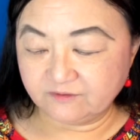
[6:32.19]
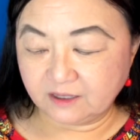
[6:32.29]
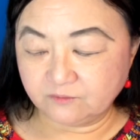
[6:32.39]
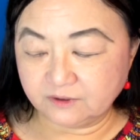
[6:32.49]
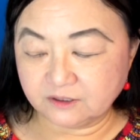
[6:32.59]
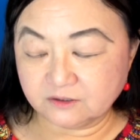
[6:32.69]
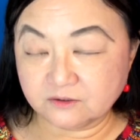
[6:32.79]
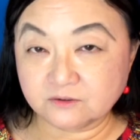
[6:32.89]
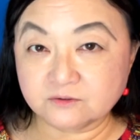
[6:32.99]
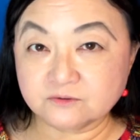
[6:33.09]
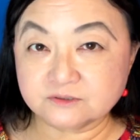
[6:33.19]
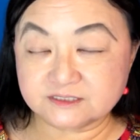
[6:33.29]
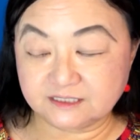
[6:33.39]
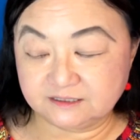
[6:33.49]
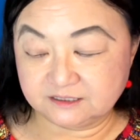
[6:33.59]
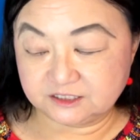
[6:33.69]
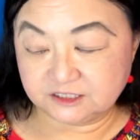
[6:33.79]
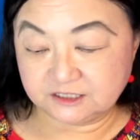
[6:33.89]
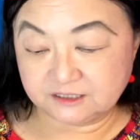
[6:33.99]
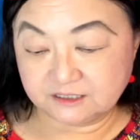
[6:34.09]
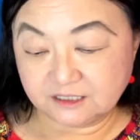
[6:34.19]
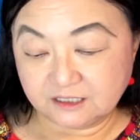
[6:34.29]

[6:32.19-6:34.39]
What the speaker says: I were you, said the Djinn.